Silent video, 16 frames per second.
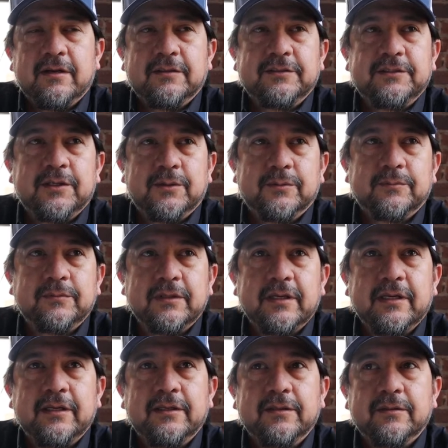So
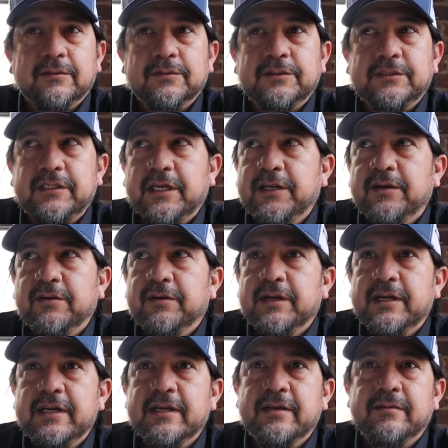say you're
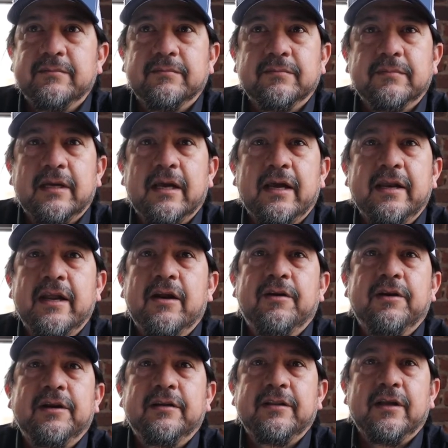in an
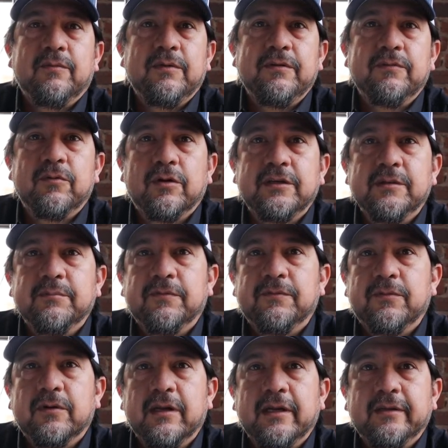area that we've worked in
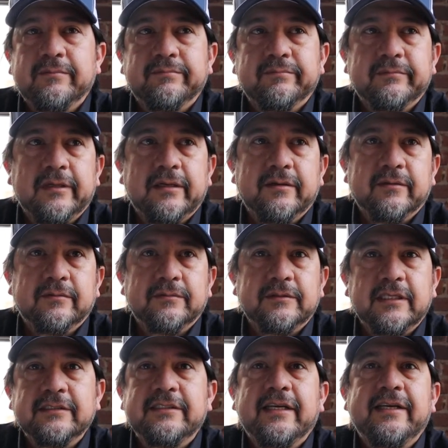before, like I don't know,
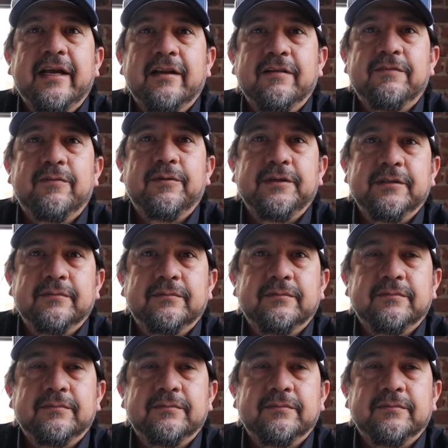let's say California.